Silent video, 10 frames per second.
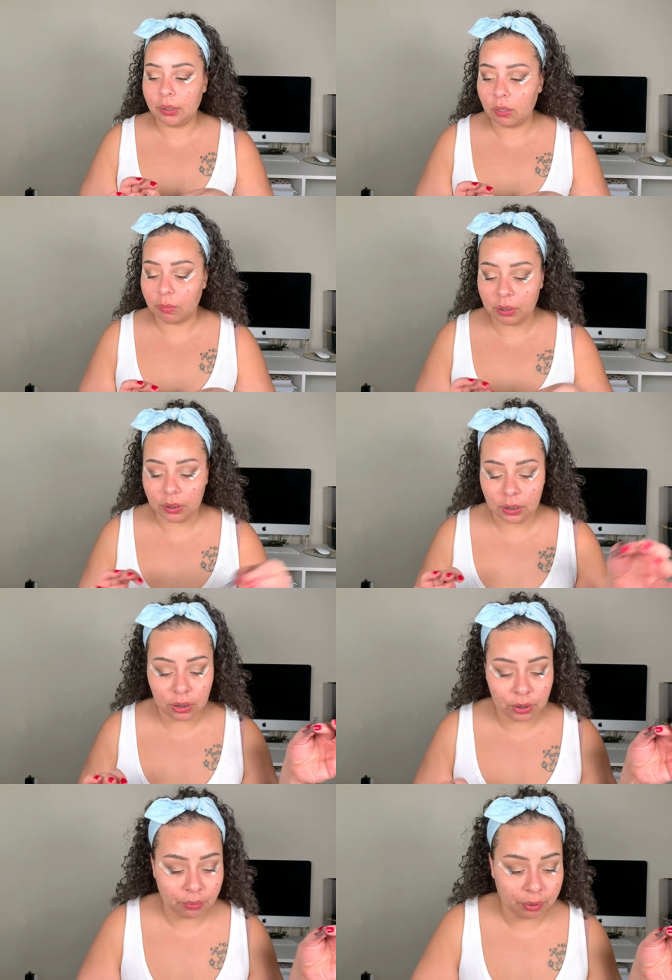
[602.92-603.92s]
So I'm just
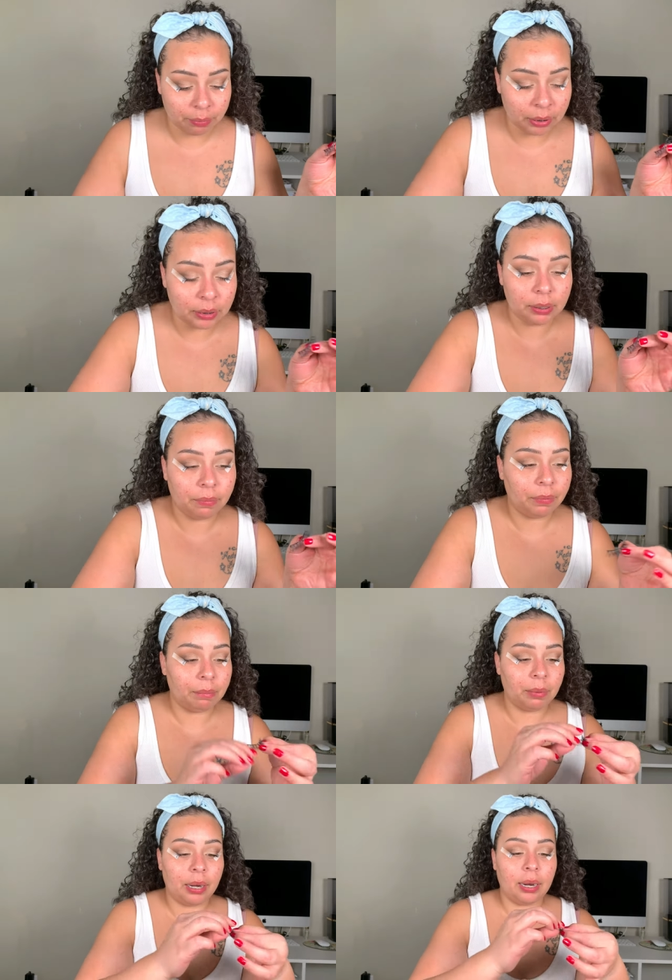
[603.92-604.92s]
gonna trim these to
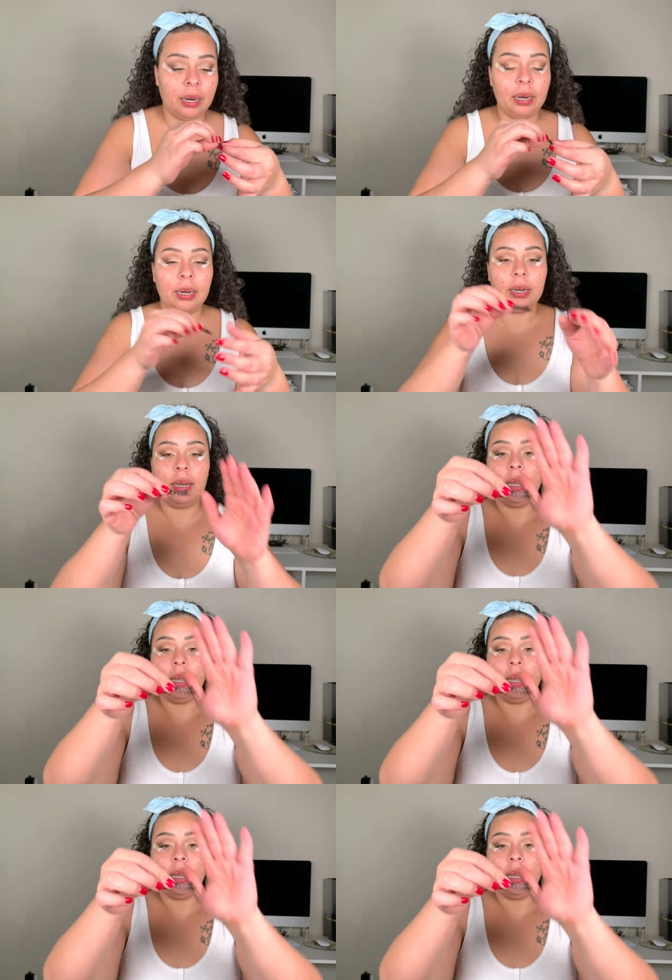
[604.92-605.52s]
fit my eye.